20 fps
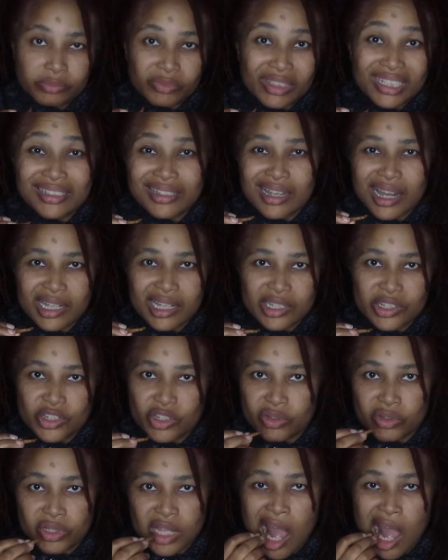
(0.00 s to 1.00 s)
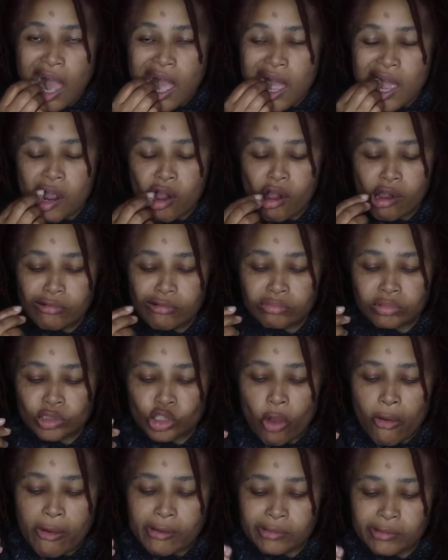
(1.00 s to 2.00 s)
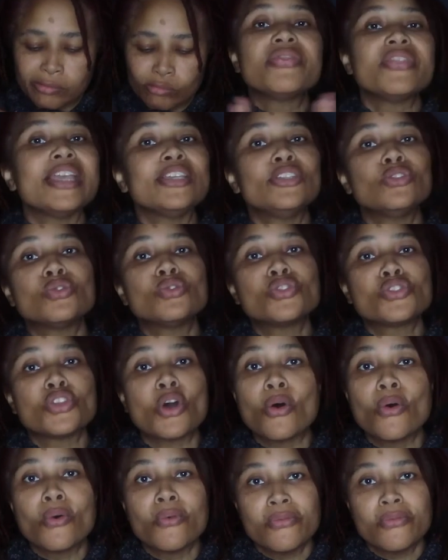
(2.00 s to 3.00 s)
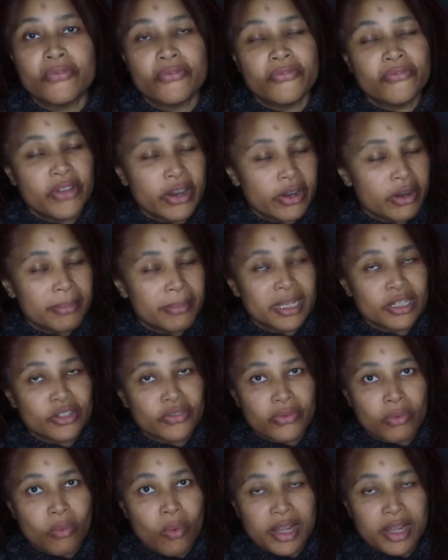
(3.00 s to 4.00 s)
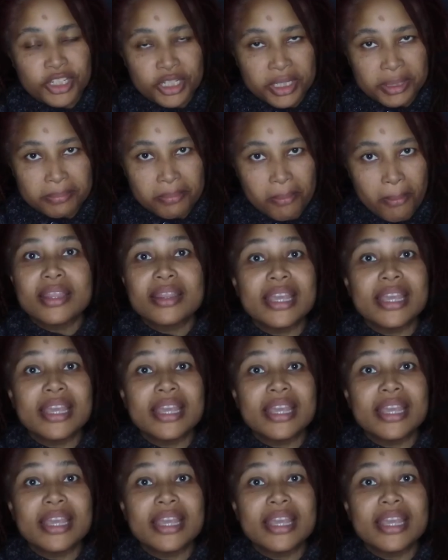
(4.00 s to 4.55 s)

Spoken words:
He's got issues. Thank you so very much for watching.